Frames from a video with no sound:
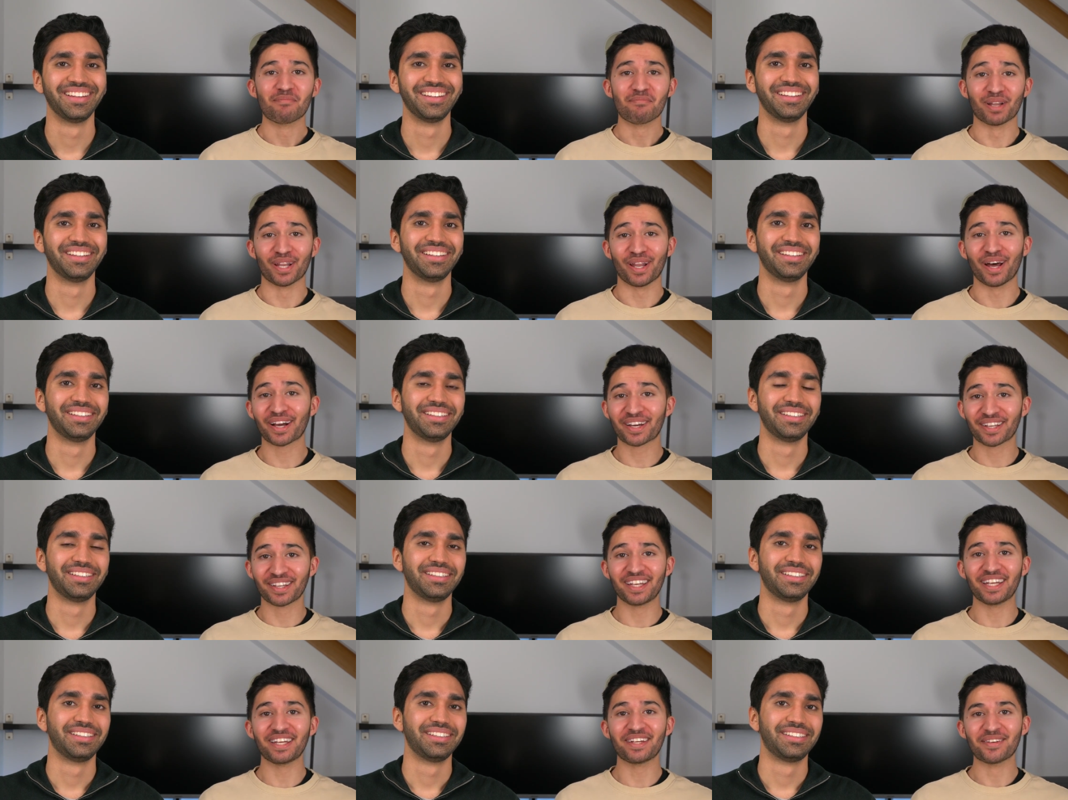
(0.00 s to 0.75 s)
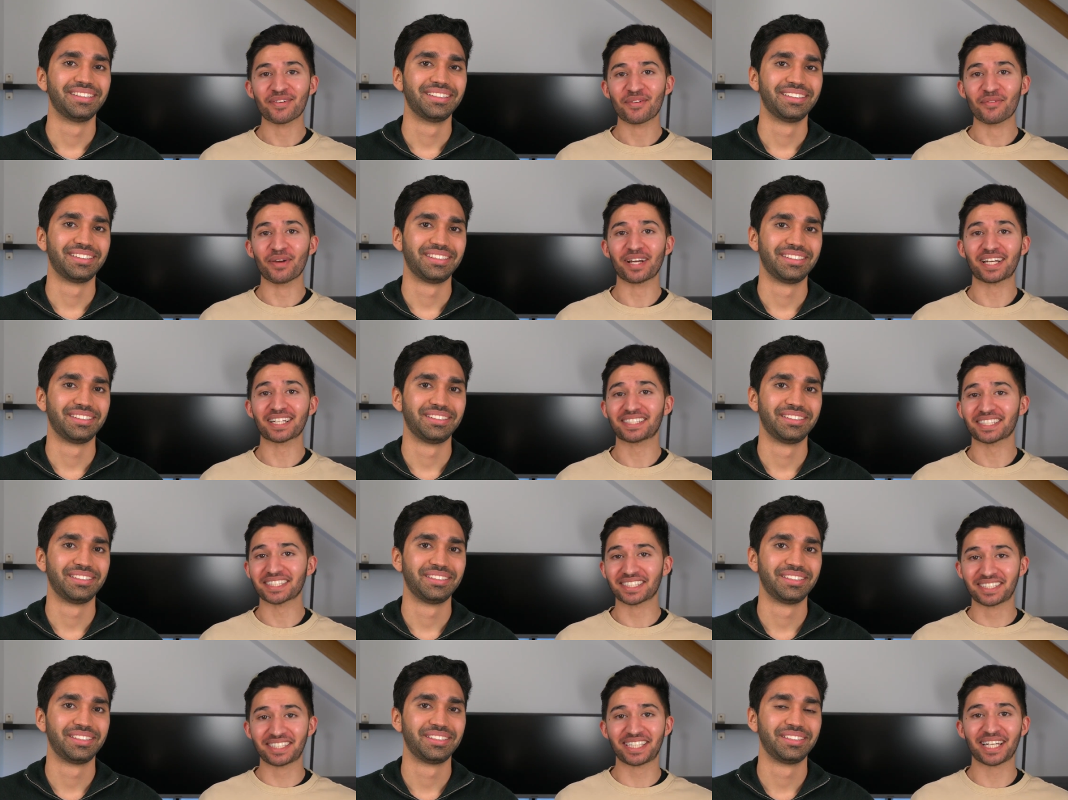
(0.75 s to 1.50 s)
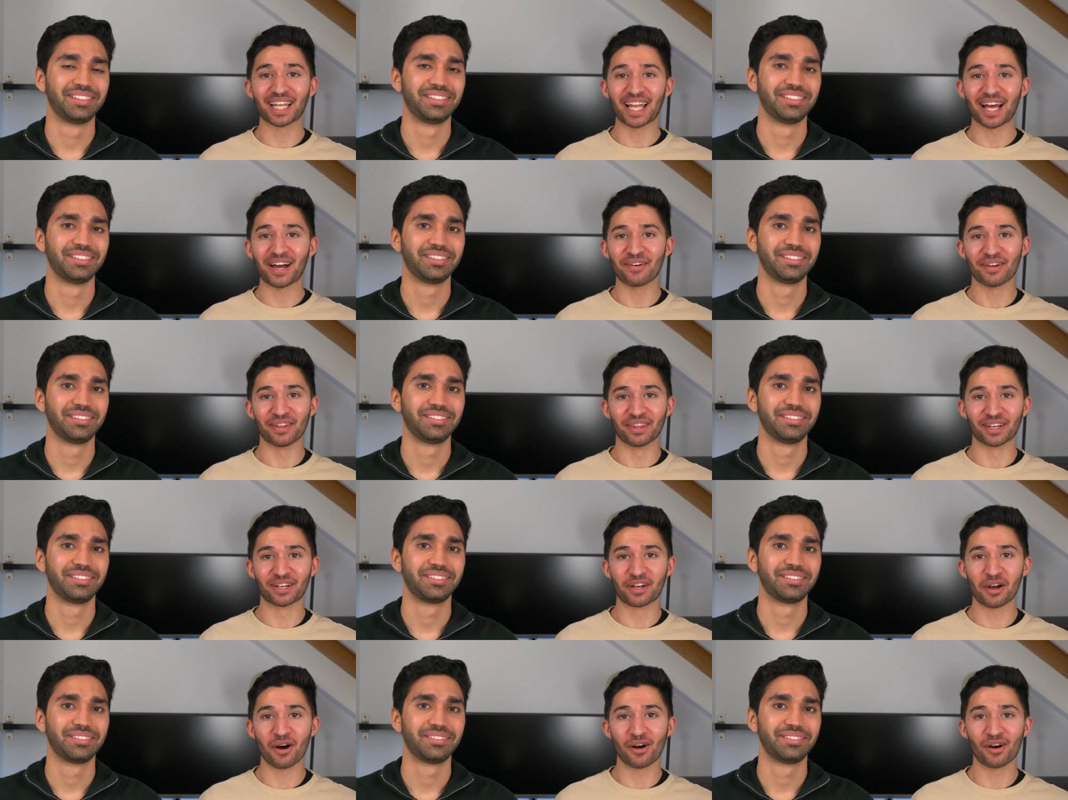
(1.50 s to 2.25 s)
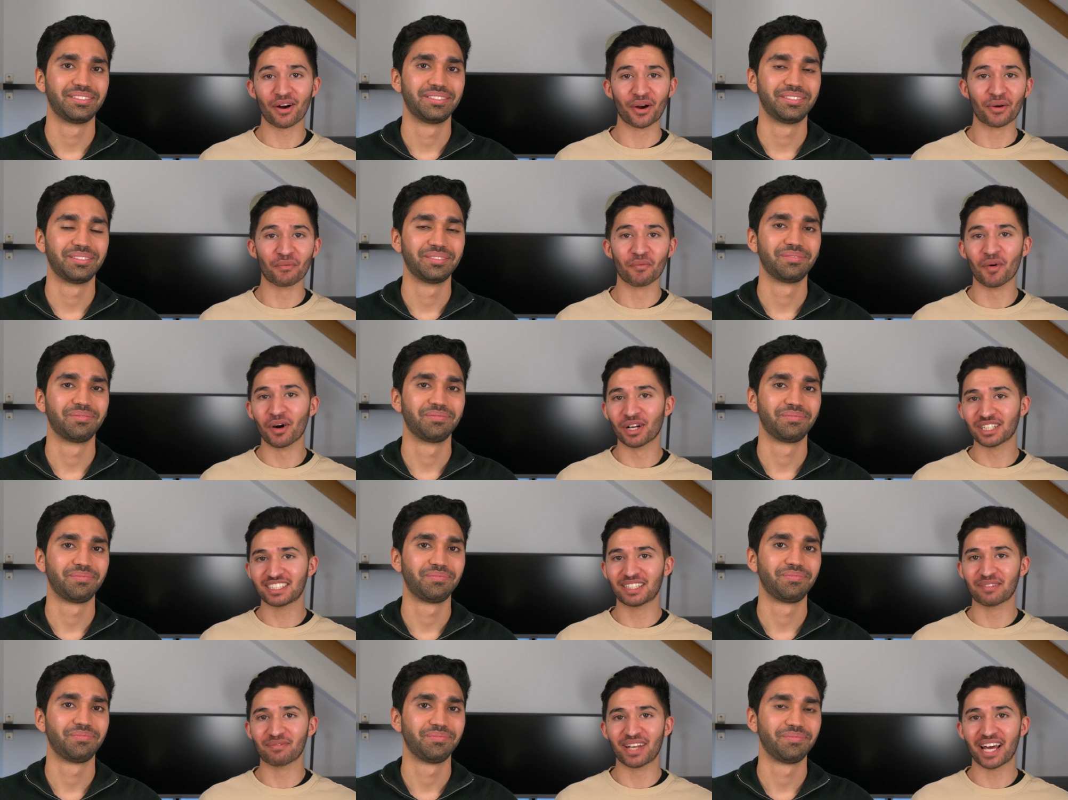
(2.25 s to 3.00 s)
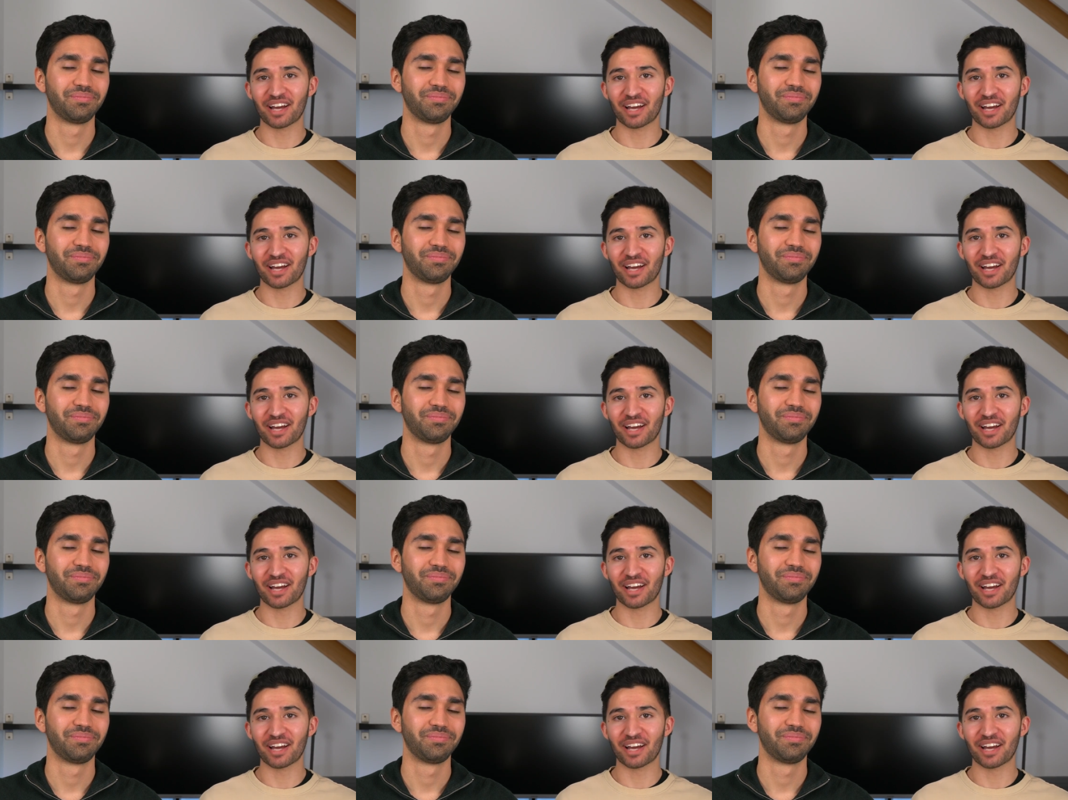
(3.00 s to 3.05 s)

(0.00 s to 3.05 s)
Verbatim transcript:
Speaker 1: But luckily, we could just chill out in the car, watch some